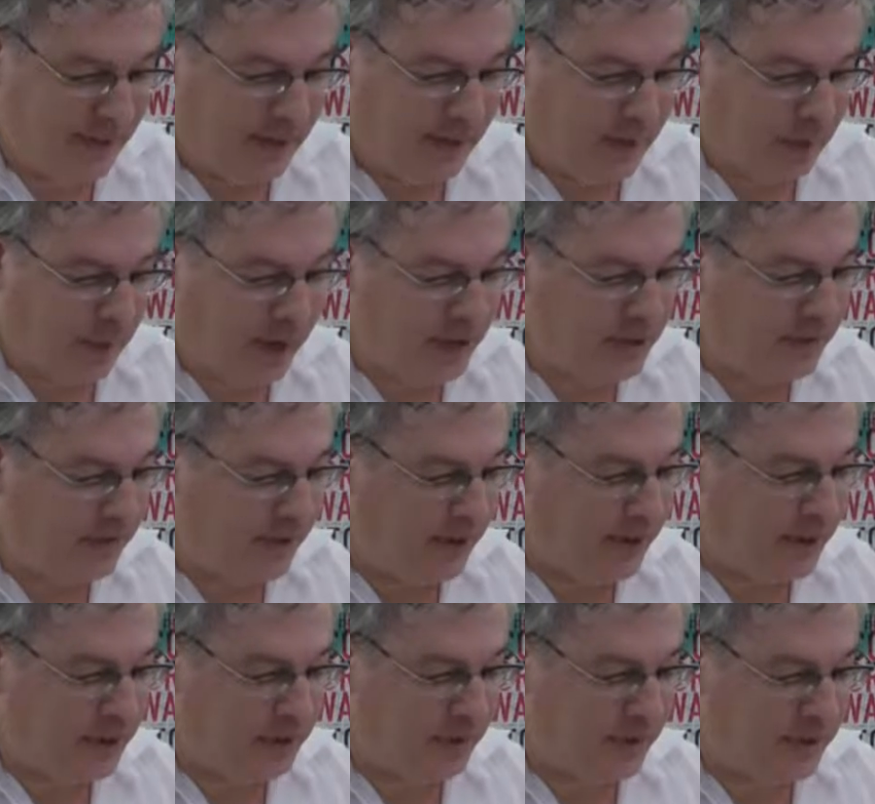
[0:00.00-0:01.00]
The West
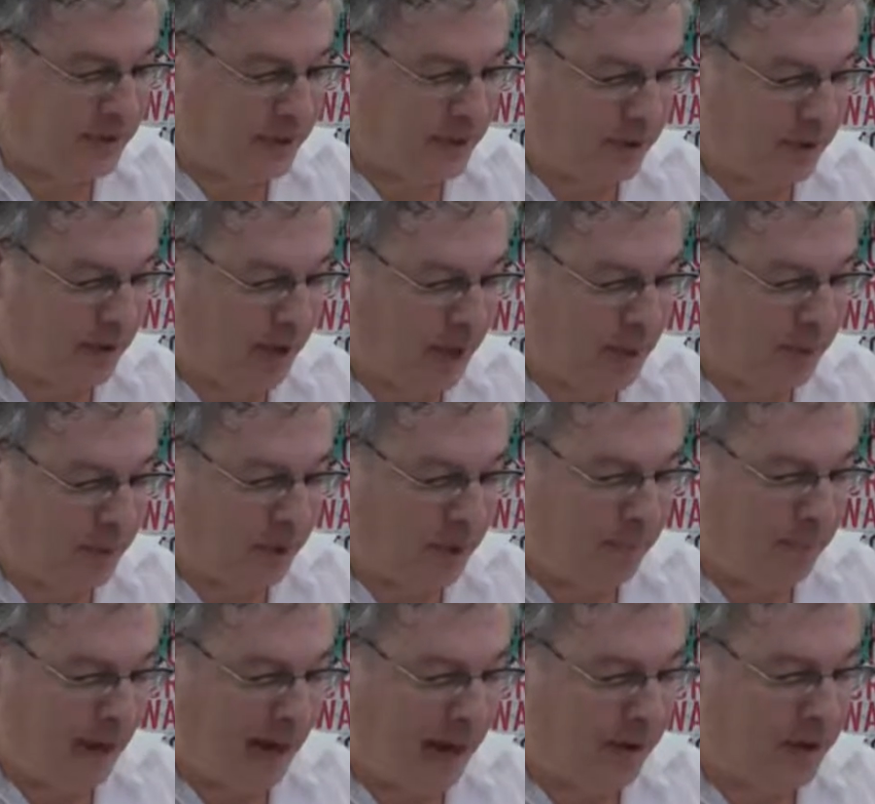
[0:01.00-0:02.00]
Village was an incredible
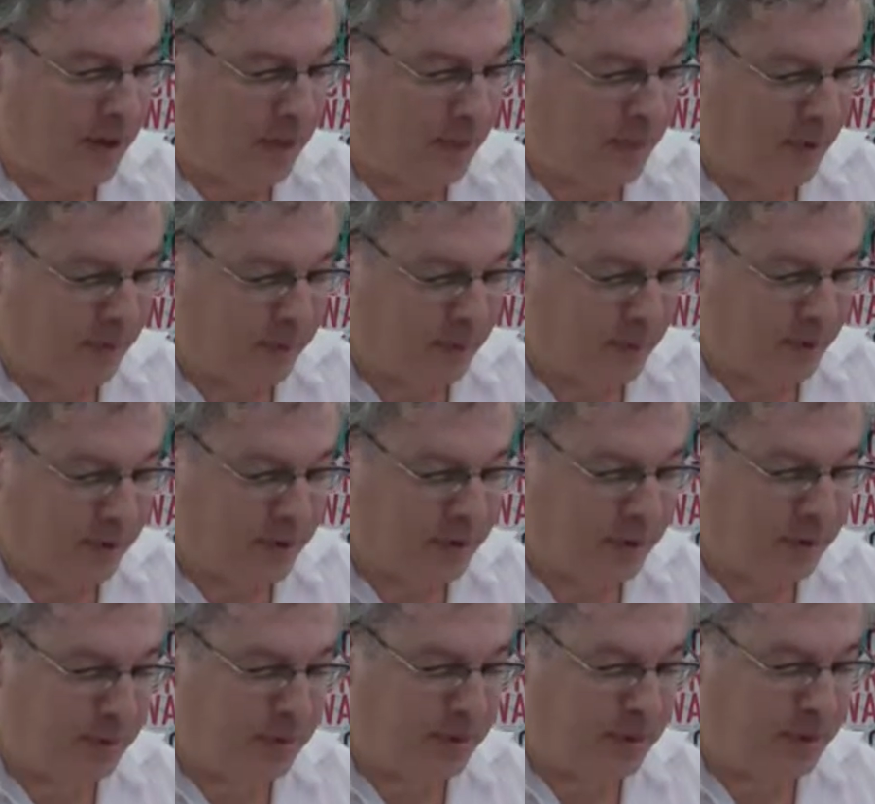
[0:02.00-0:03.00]
amalgam of
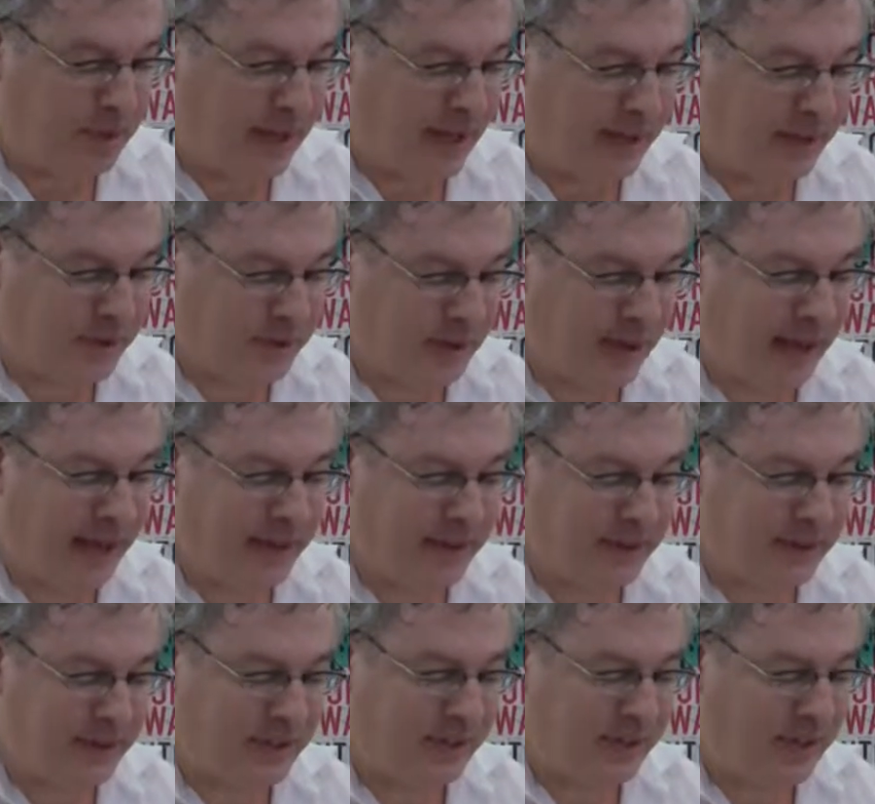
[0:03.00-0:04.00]
pursuits and
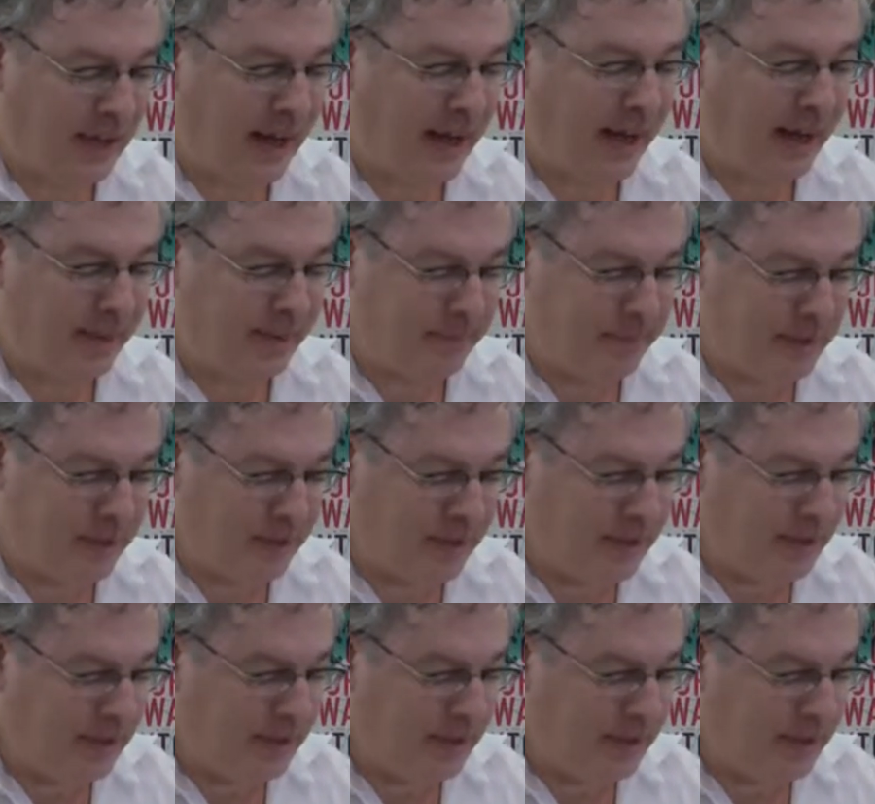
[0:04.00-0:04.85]
styles and times.